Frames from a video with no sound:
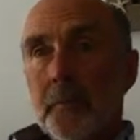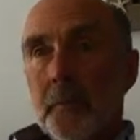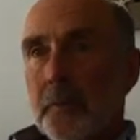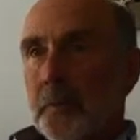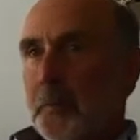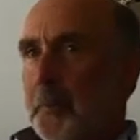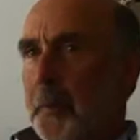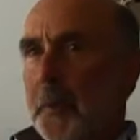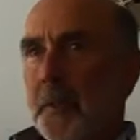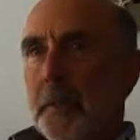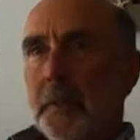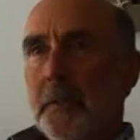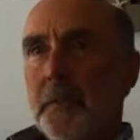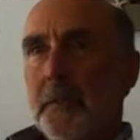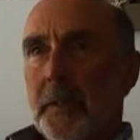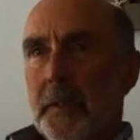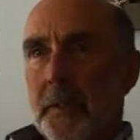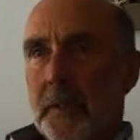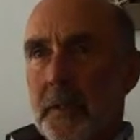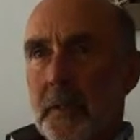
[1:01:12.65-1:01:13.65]
Well, you know,
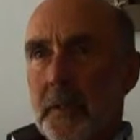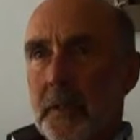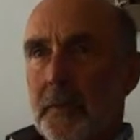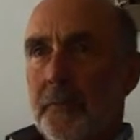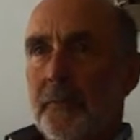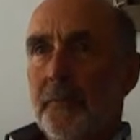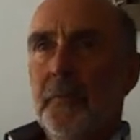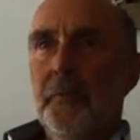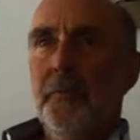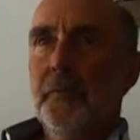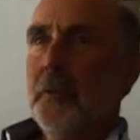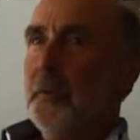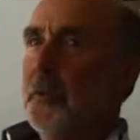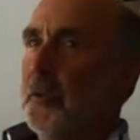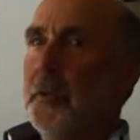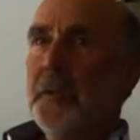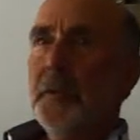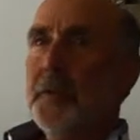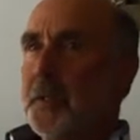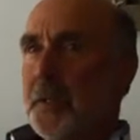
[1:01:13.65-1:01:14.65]
if if you
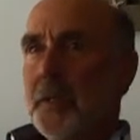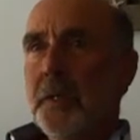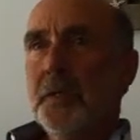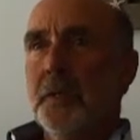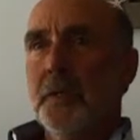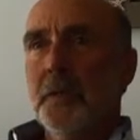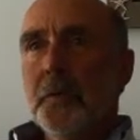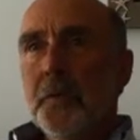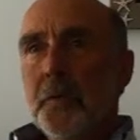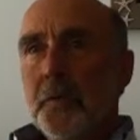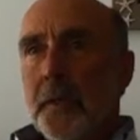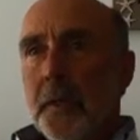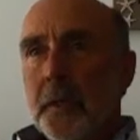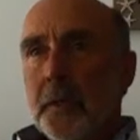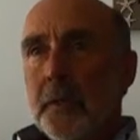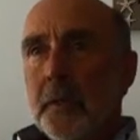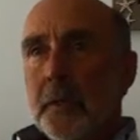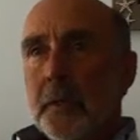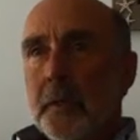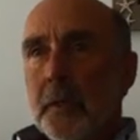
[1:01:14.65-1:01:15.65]
do consent to
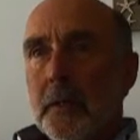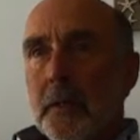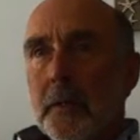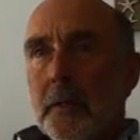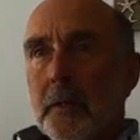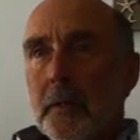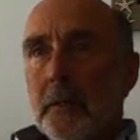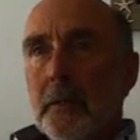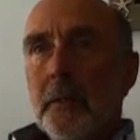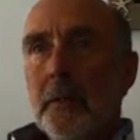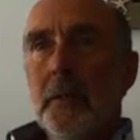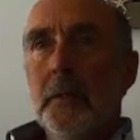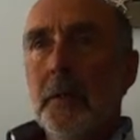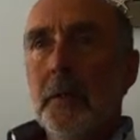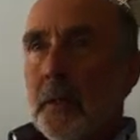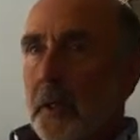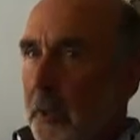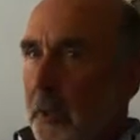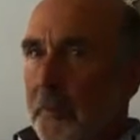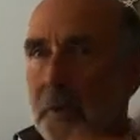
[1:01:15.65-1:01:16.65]
doing it, you know,
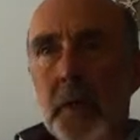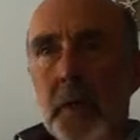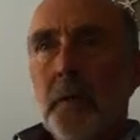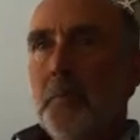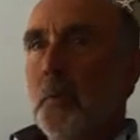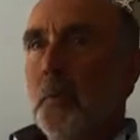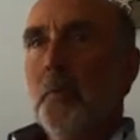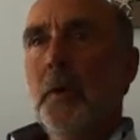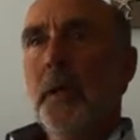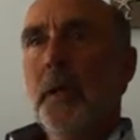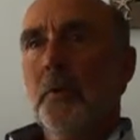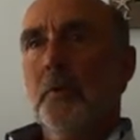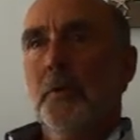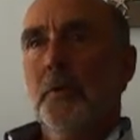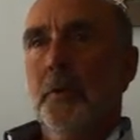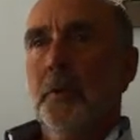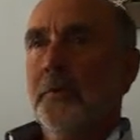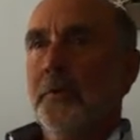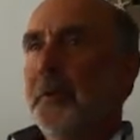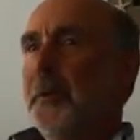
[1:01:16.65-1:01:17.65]
you're going to have to keep a
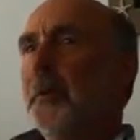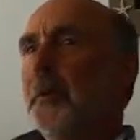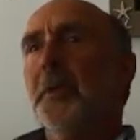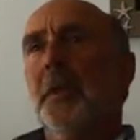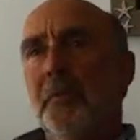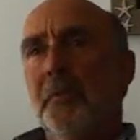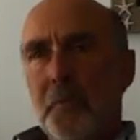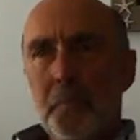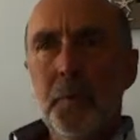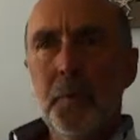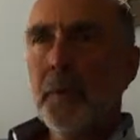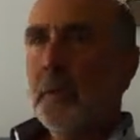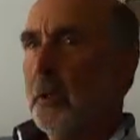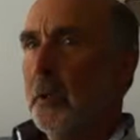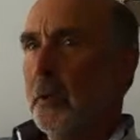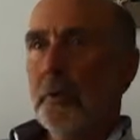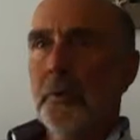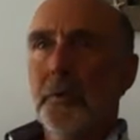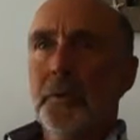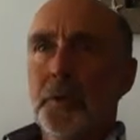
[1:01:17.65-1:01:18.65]
record of it. You're going to have to bring it
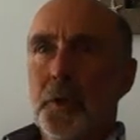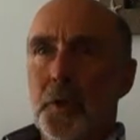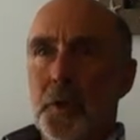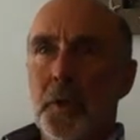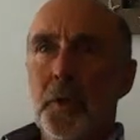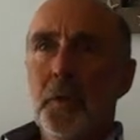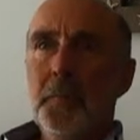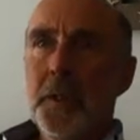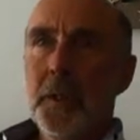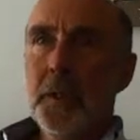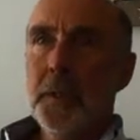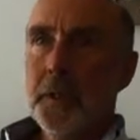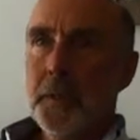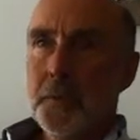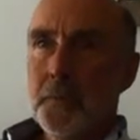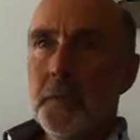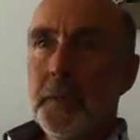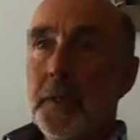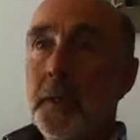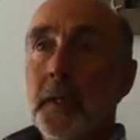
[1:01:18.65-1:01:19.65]
along and show me
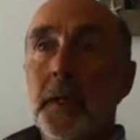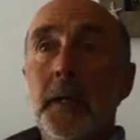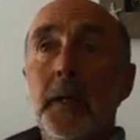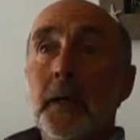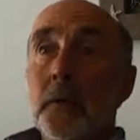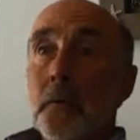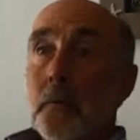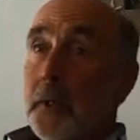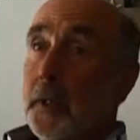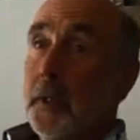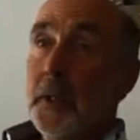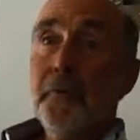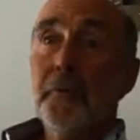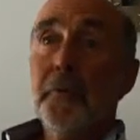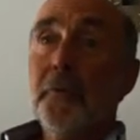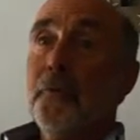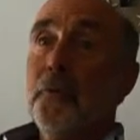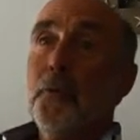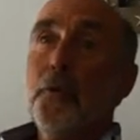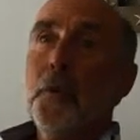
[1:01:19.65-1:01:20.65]
next week. We're going to have
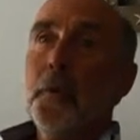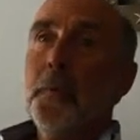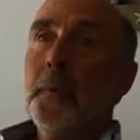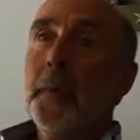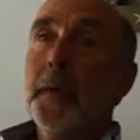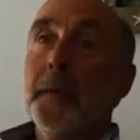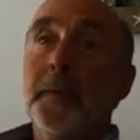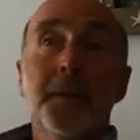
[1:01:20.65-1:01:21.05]
to talk about it.